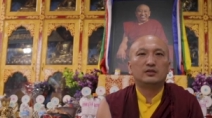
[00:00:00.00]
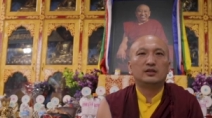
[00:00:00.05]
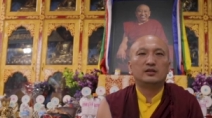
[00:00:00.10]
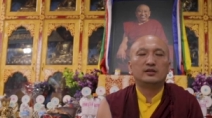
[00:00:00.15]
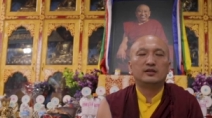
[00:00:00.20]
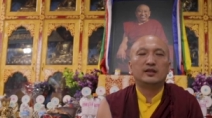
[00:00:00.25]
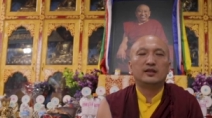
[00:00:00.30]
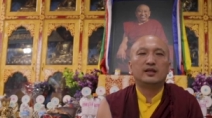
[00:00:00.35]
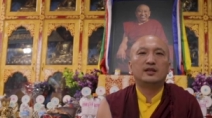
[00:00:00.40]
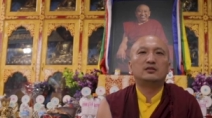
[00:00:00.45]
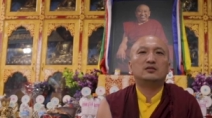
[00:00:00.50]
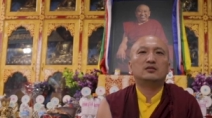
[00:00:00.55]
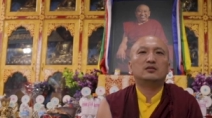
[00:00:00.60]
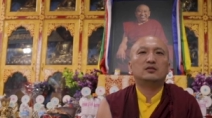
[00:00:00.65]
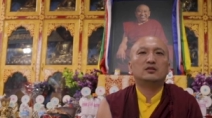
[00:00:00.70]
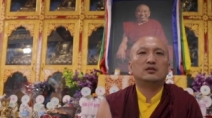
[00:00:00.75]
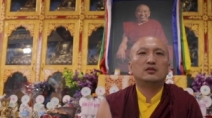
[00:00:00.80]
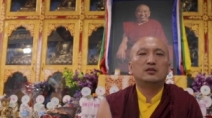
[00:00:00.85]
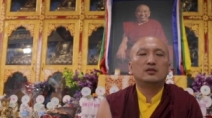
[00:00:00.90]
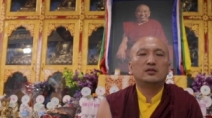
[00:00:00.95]
in that,
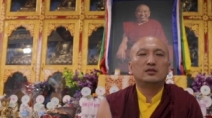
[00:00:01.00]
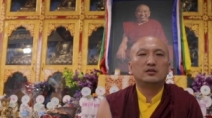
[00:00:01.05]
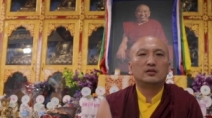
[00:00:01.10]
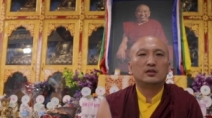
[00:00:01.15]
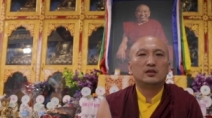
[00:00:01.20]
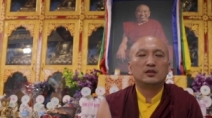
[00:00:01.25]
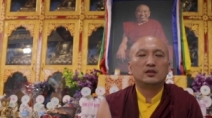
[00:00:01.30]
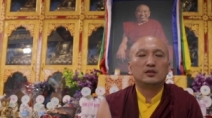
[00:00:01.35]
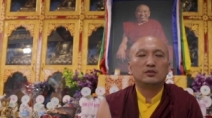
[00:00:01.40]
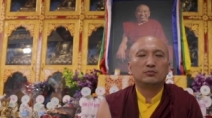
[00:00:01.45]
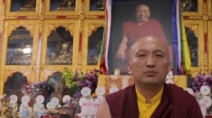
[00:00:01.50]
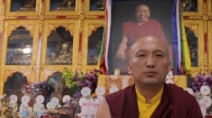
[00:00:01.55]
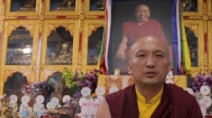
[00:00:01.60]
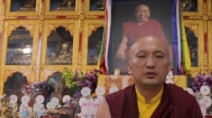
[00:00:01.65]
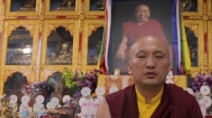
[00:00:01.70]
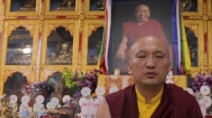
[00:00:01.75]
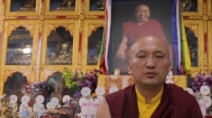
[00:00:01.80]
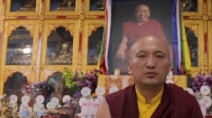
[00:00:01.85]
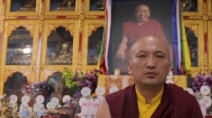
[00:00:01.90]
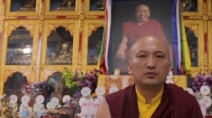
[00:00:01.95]
then
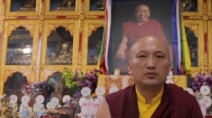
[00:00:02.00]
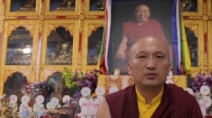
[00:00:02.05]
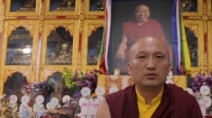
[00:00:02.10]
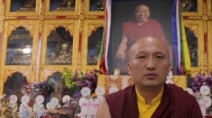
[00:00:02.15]
we